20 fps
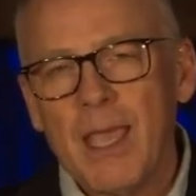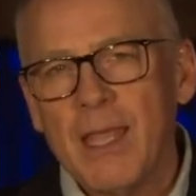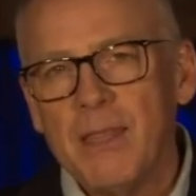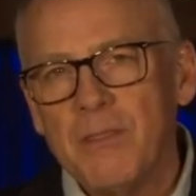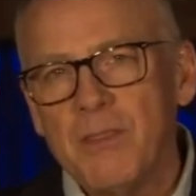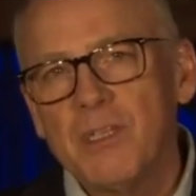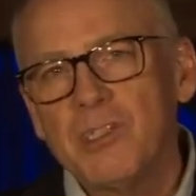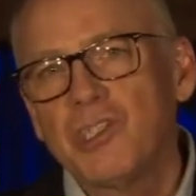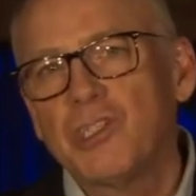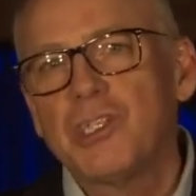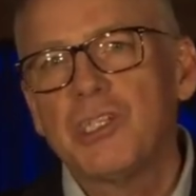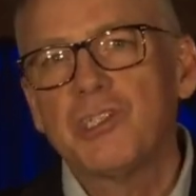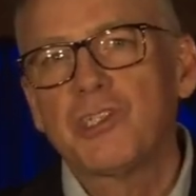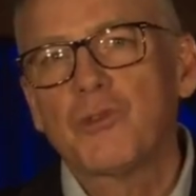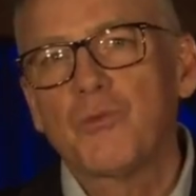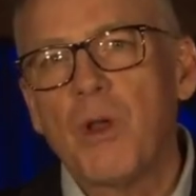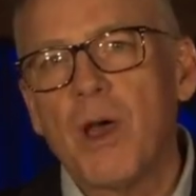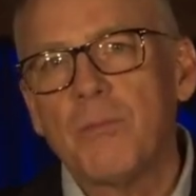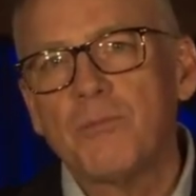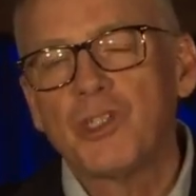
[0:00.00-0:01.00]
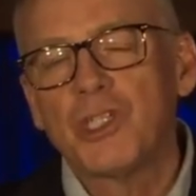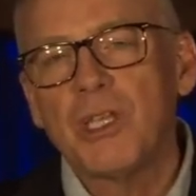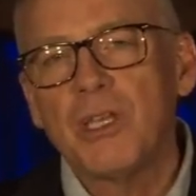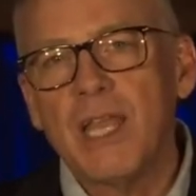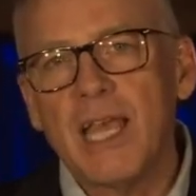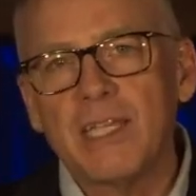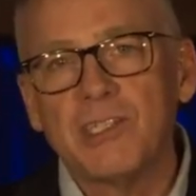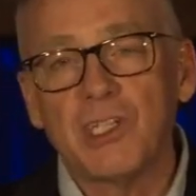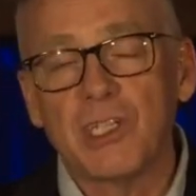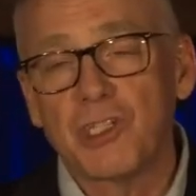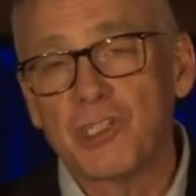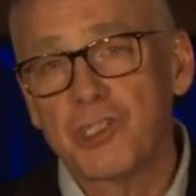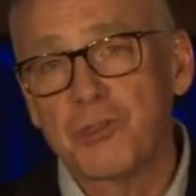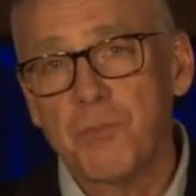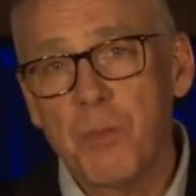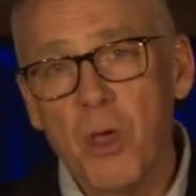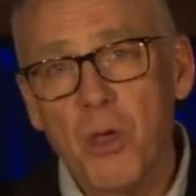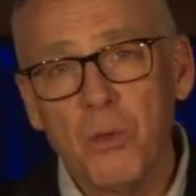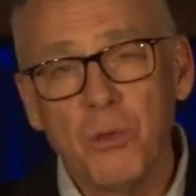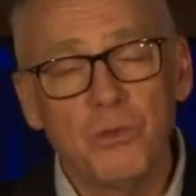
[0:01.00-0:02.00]
And this disruption has
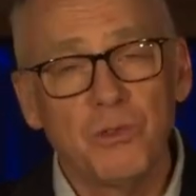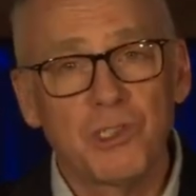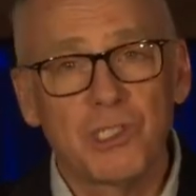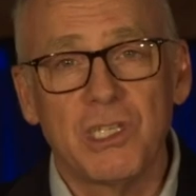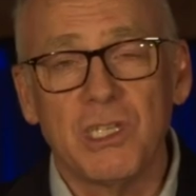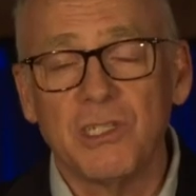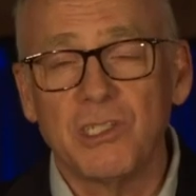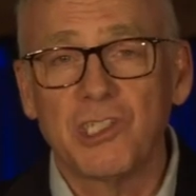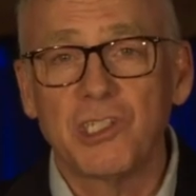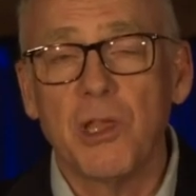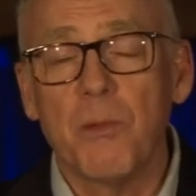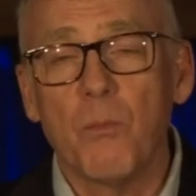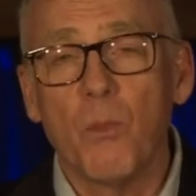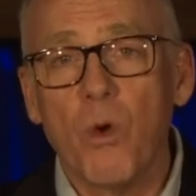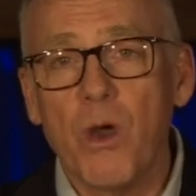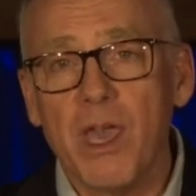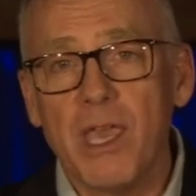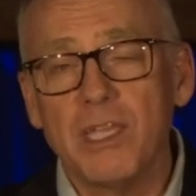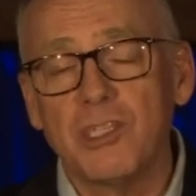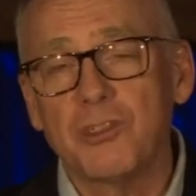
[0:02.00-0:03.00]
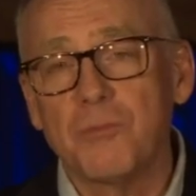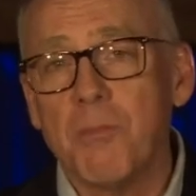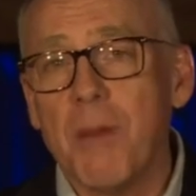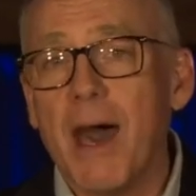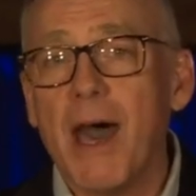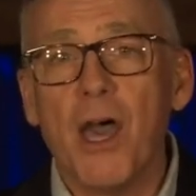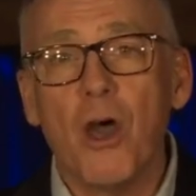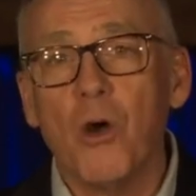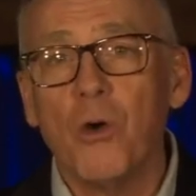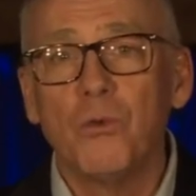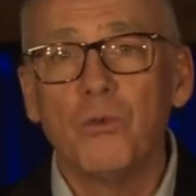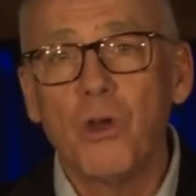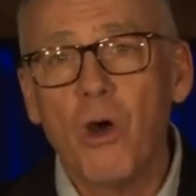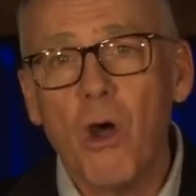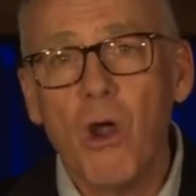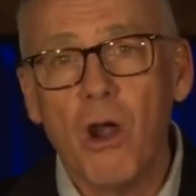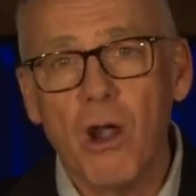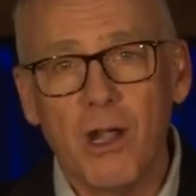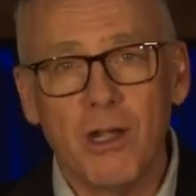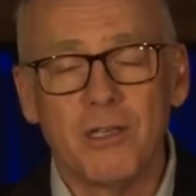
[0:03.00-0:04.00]
exposed, in some ways, my own
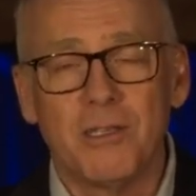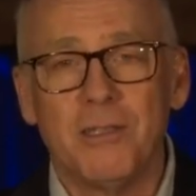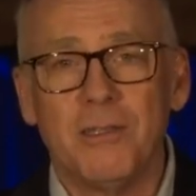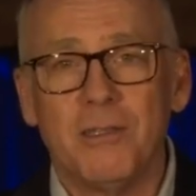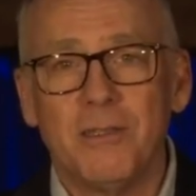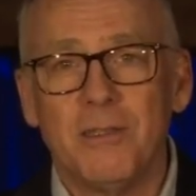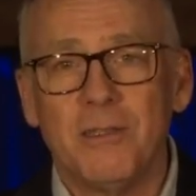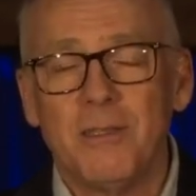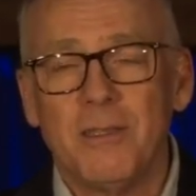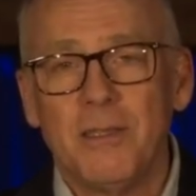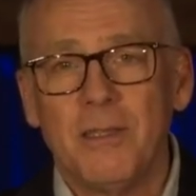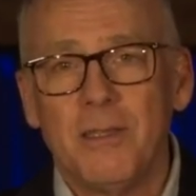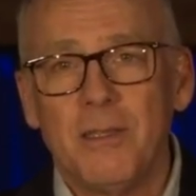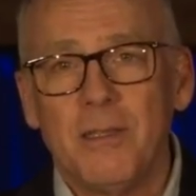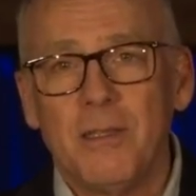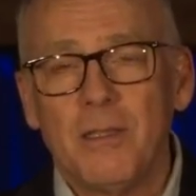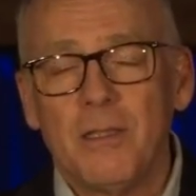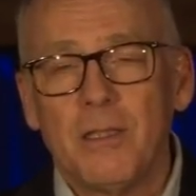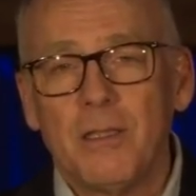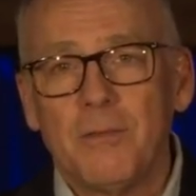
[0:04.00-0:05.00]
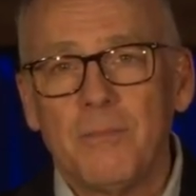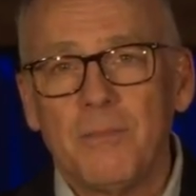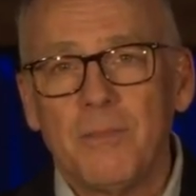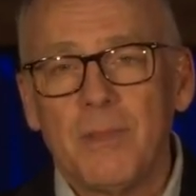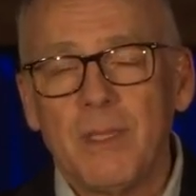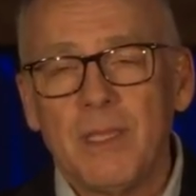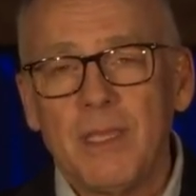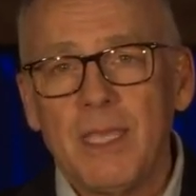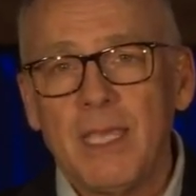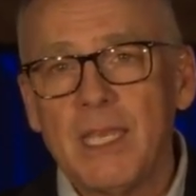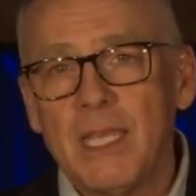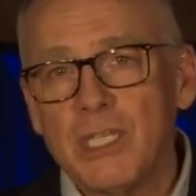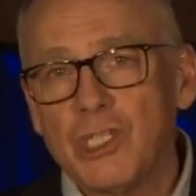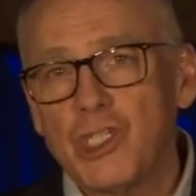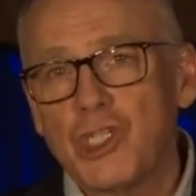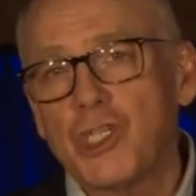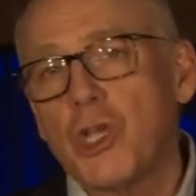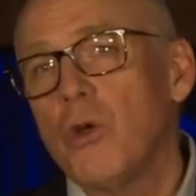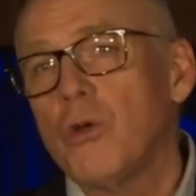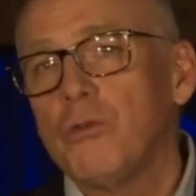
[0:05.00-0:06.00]
heart. It
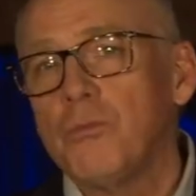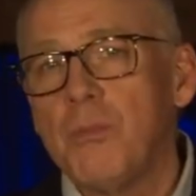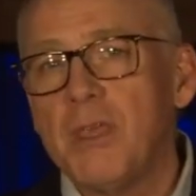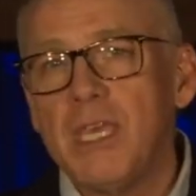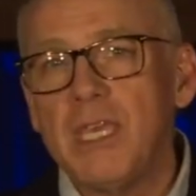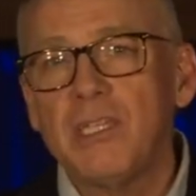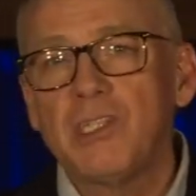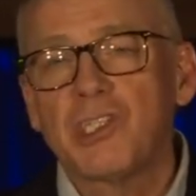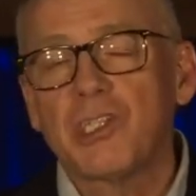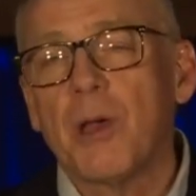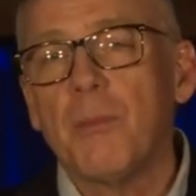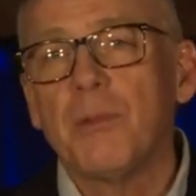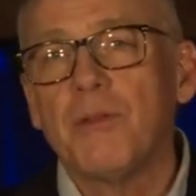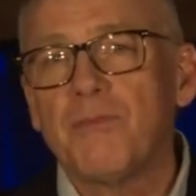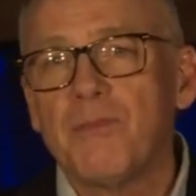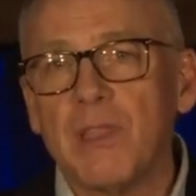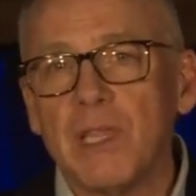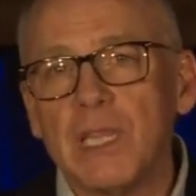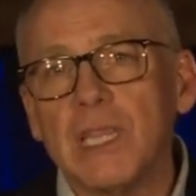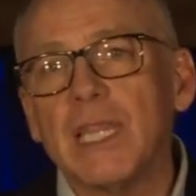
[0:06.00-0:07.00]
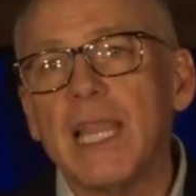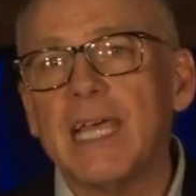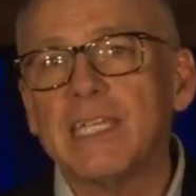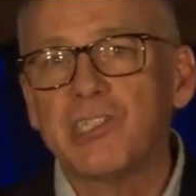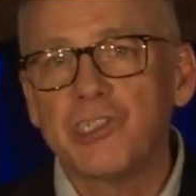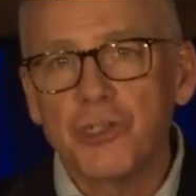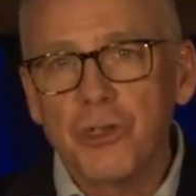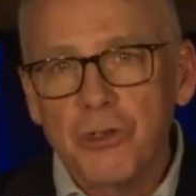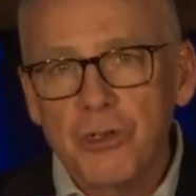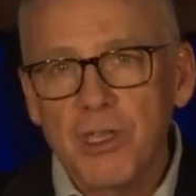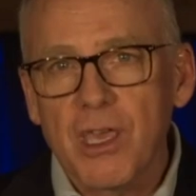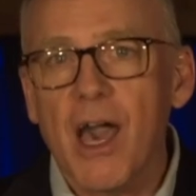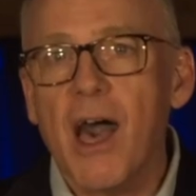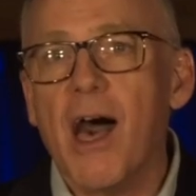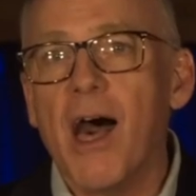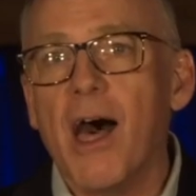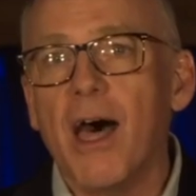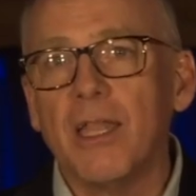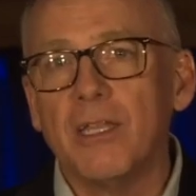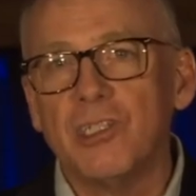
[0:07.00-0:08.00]
has shown me some of the lesser
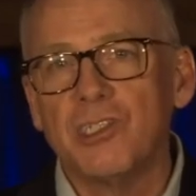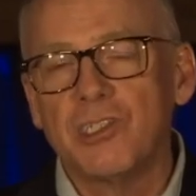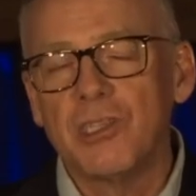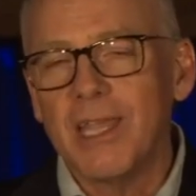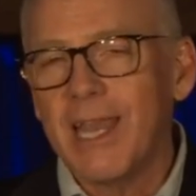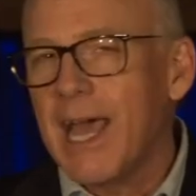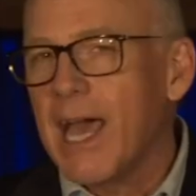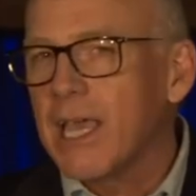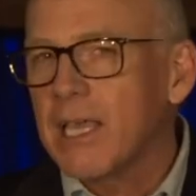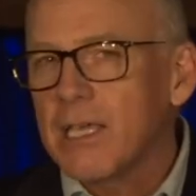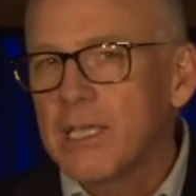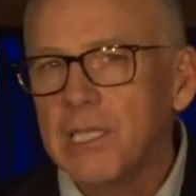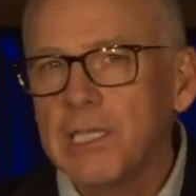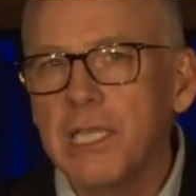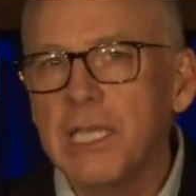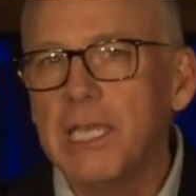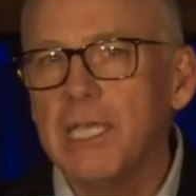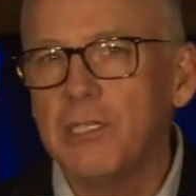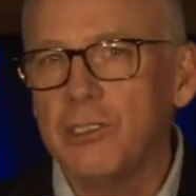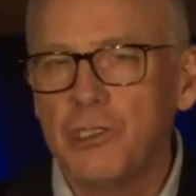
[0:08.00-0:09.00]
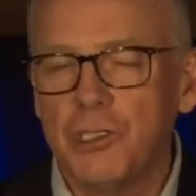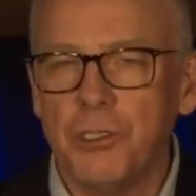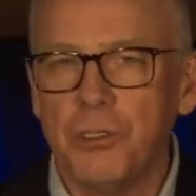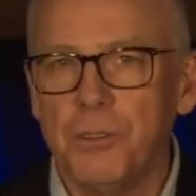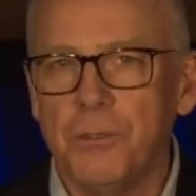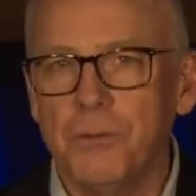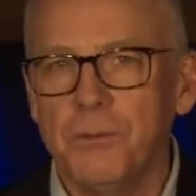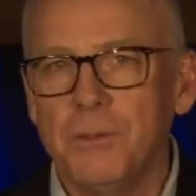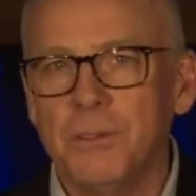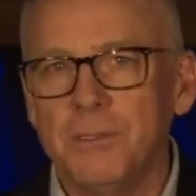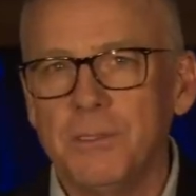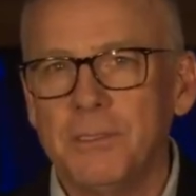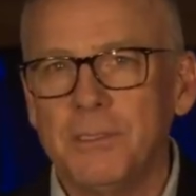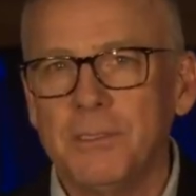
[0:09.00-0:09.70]
gods that I cling to